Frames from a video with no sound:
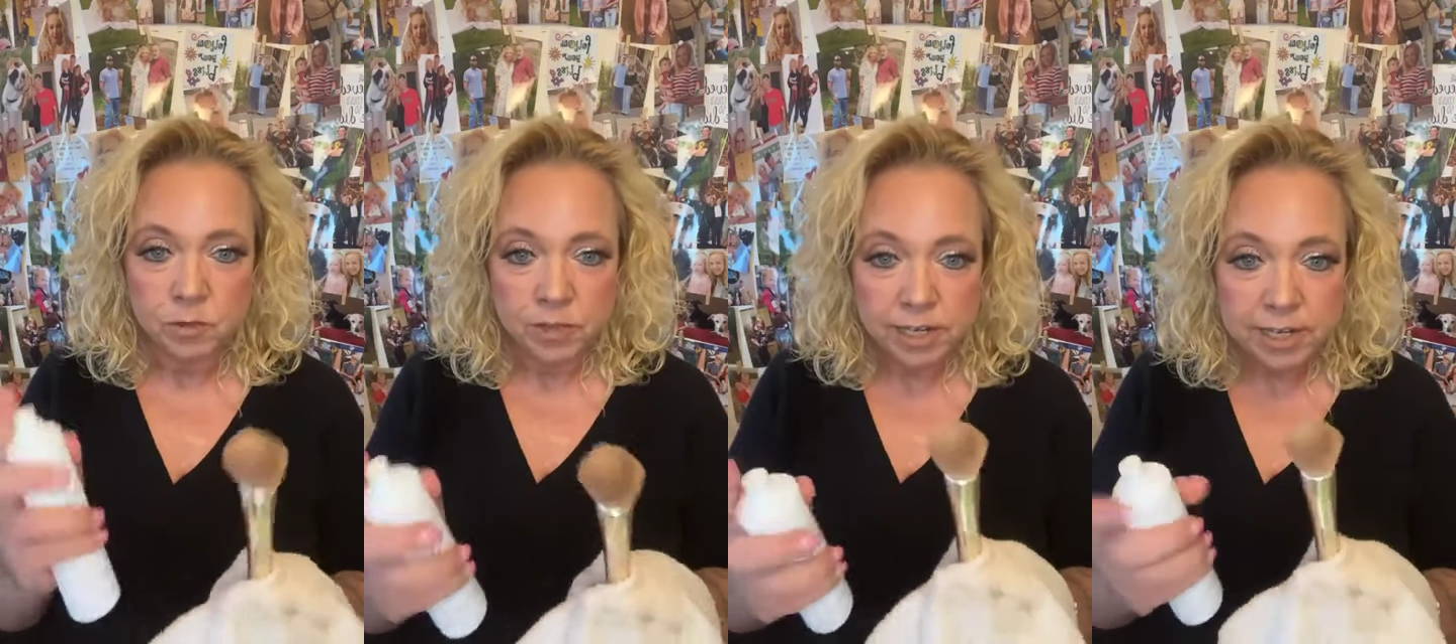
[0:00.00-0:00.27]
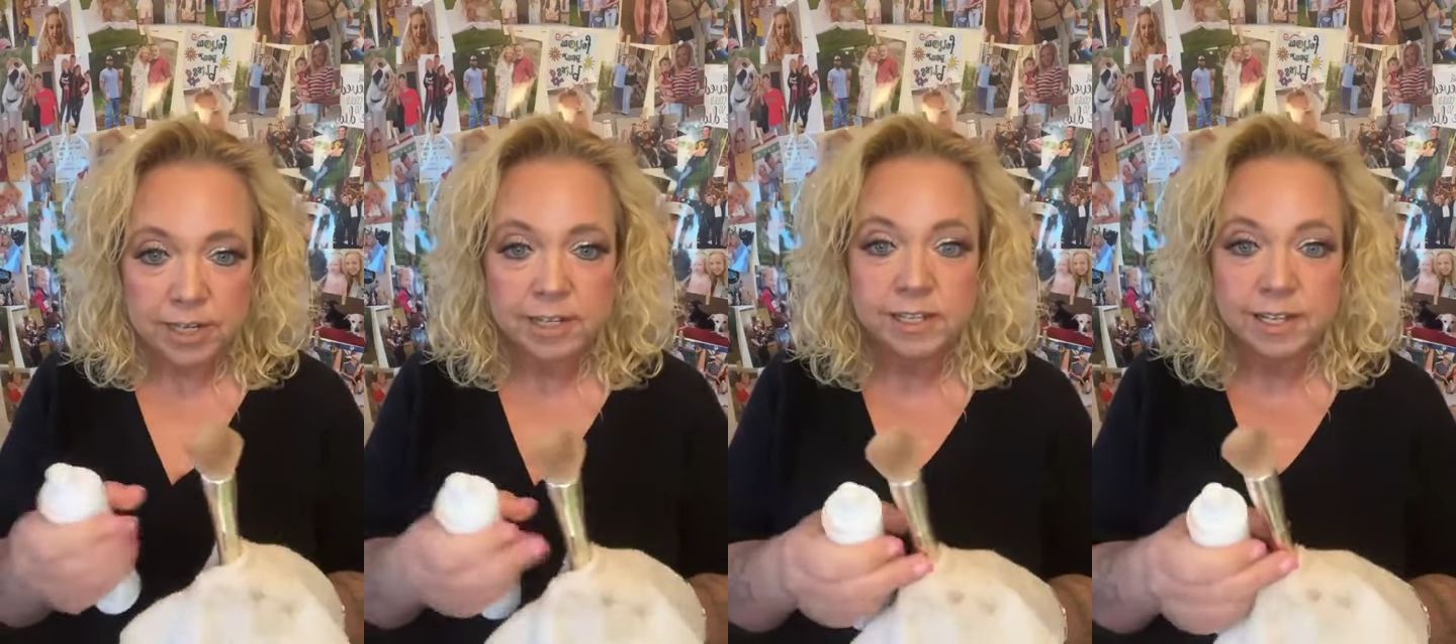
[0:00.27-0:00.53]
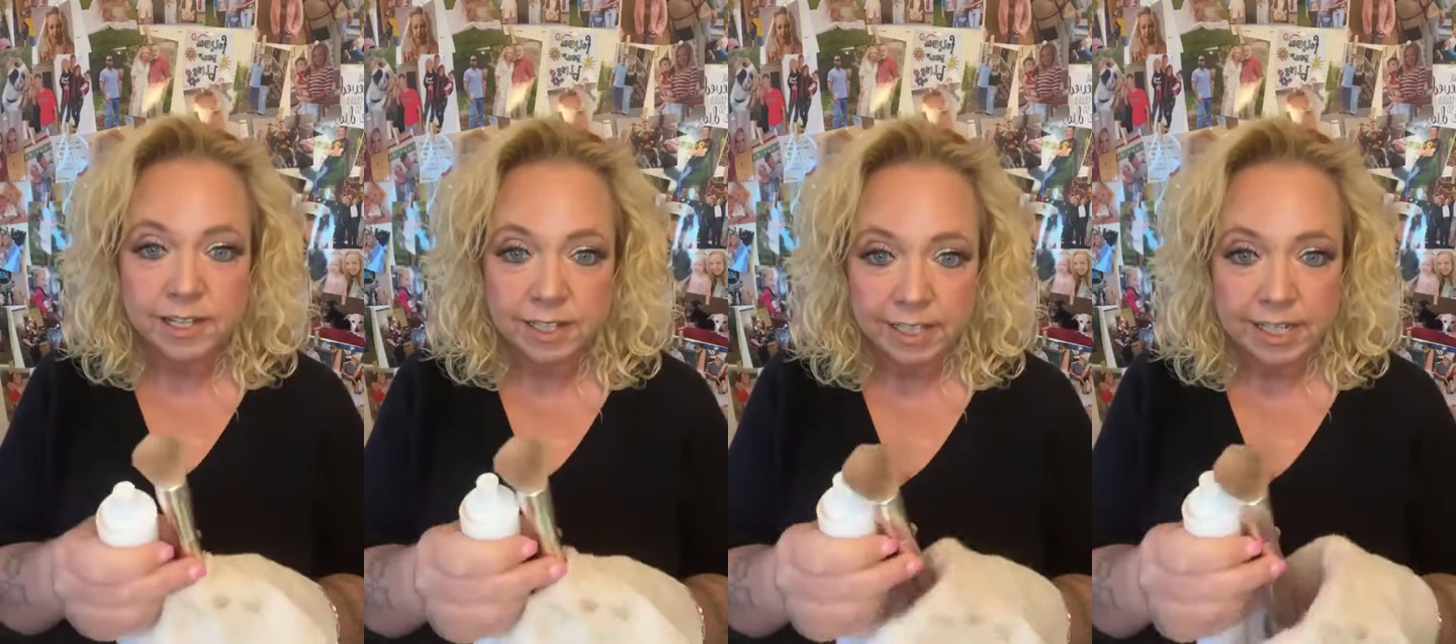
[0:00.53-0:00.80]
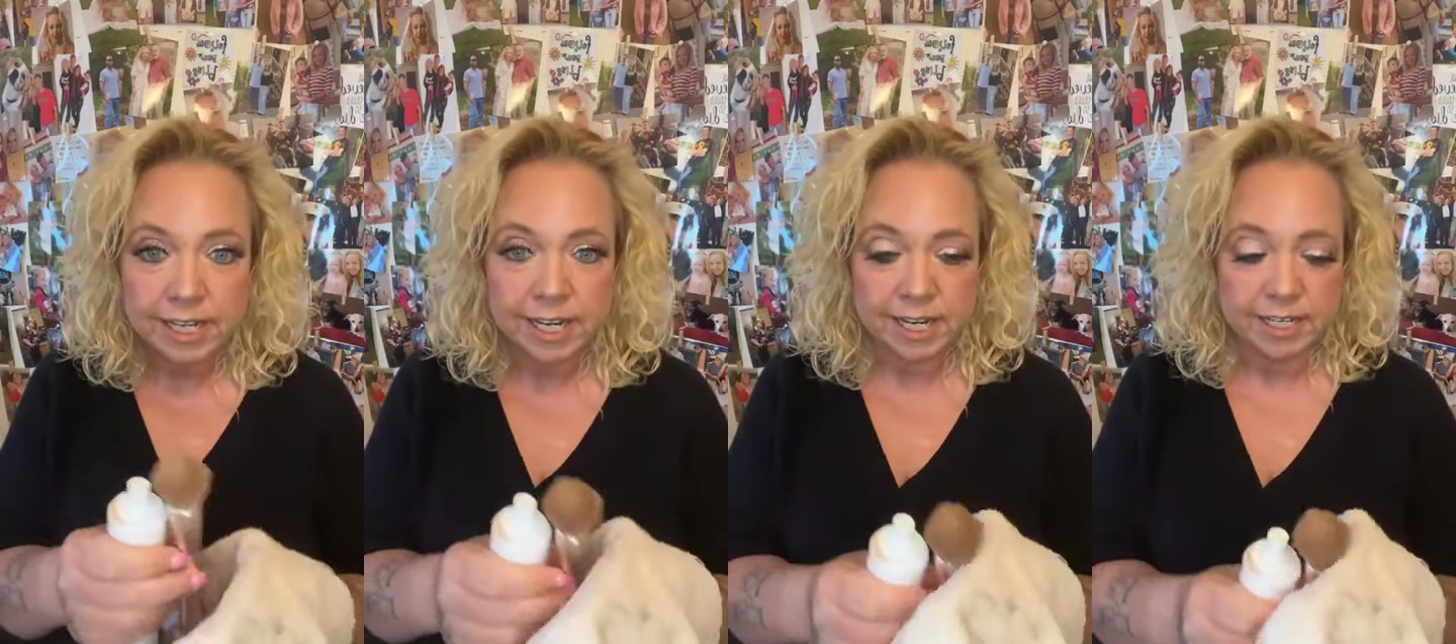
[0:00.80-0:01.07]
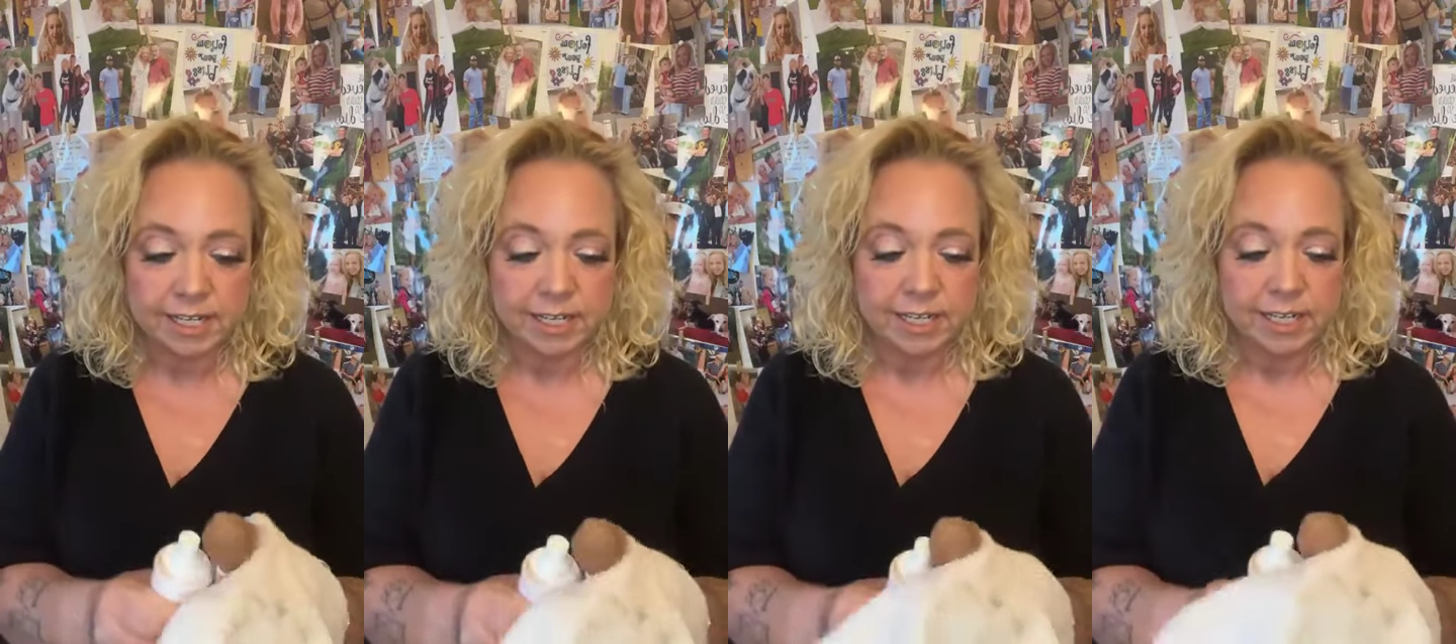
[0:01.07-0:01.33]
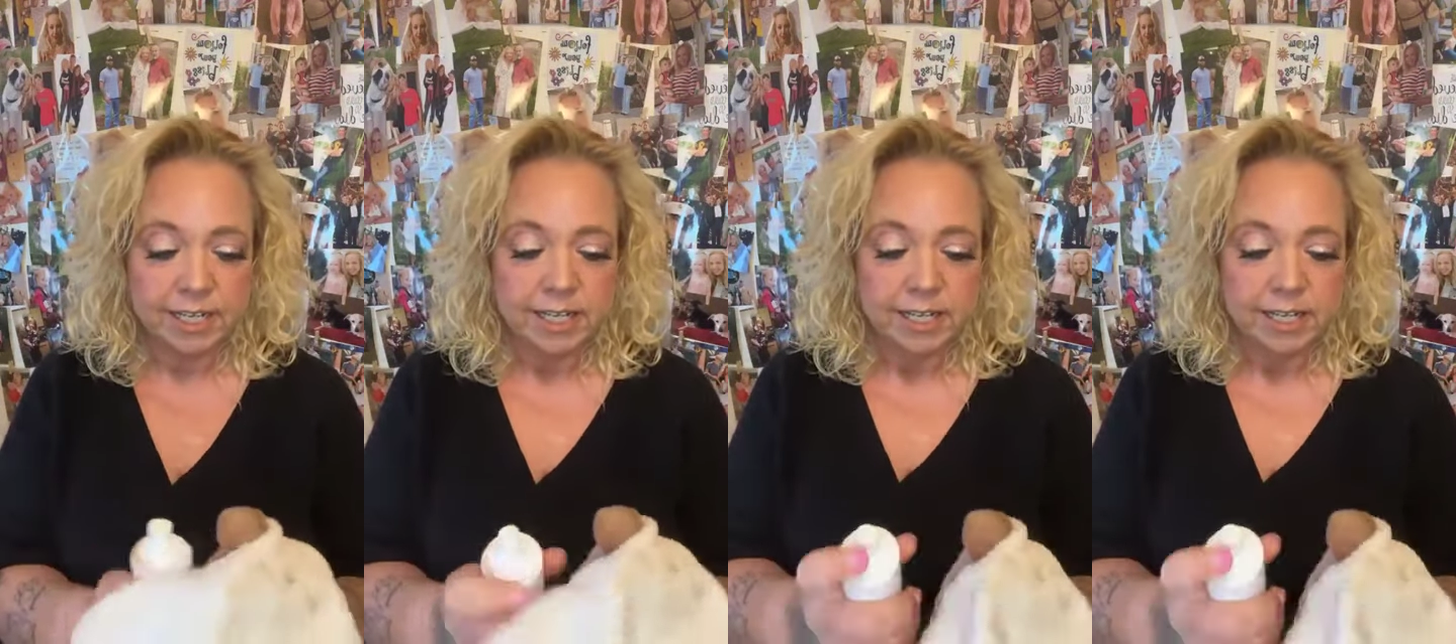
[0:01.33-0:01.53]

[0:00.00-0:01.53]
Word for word: you need to clean it